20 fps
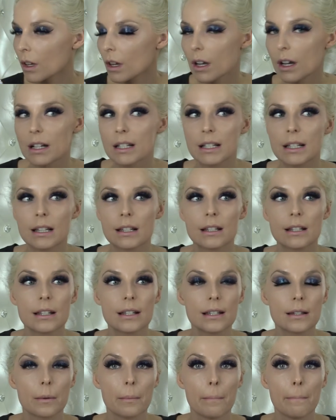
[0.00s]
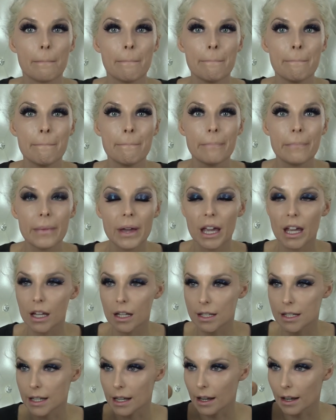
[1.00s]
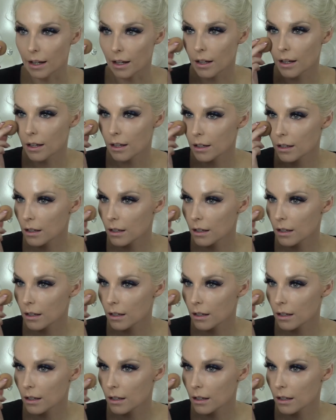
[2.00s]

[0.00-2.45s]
Guys, this is amazing.